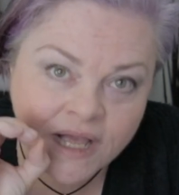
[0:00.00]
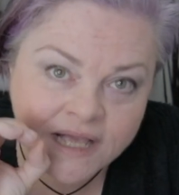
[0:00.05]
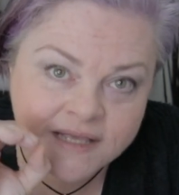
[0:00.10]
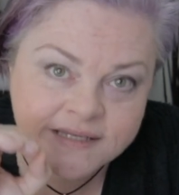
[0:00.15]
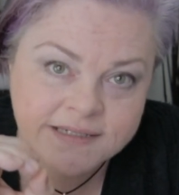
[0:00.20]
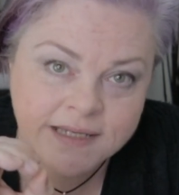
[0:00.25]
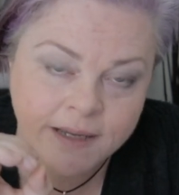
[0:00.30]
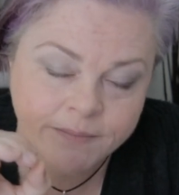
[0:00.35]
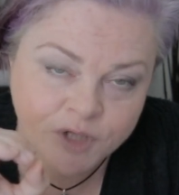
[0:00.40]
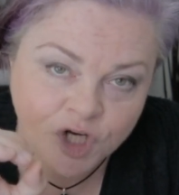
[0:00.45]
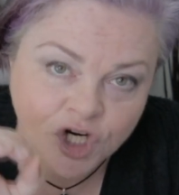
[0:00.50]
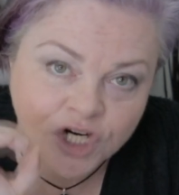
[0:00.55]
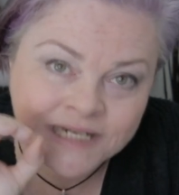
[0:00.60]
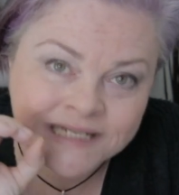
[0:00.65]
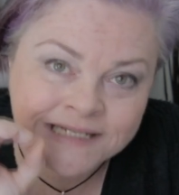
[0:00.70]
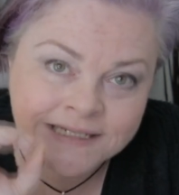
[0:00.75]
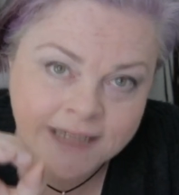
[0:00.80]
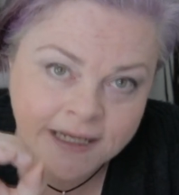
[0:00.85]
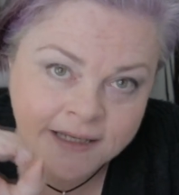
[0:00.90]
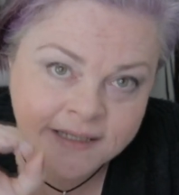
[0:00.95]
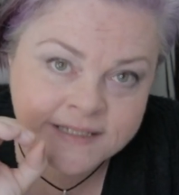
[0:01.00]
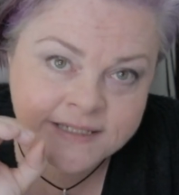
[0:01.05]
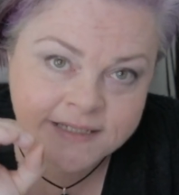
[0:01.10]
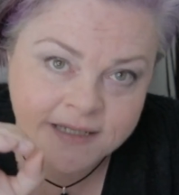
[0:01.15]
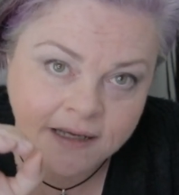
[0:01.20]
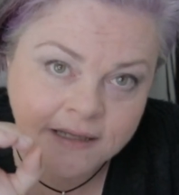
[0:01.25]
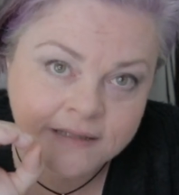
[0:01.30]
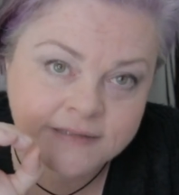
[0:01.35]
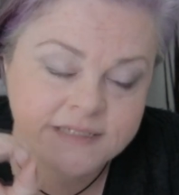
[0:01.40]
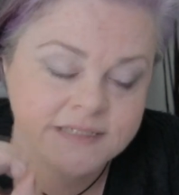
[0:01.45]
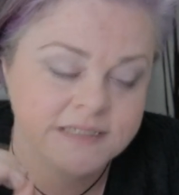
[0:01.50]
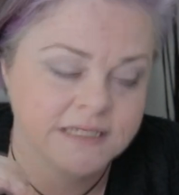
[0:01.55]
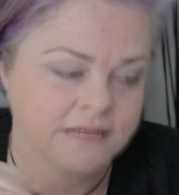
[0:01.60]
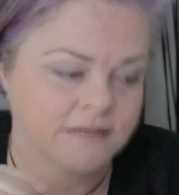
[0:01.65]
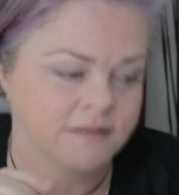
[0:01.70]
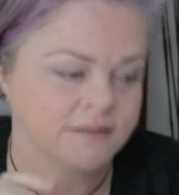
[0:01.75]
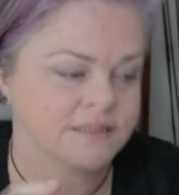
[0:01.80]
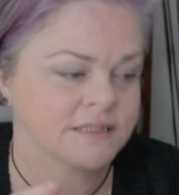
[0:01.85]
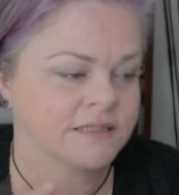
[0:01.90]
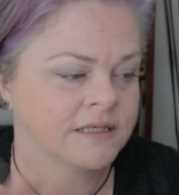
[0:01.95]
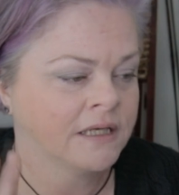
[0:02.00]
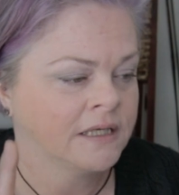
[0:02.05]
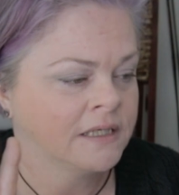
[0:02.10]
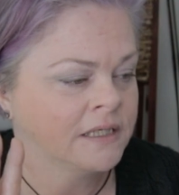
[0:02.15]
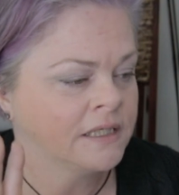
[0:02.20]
except her dick-sucking skills.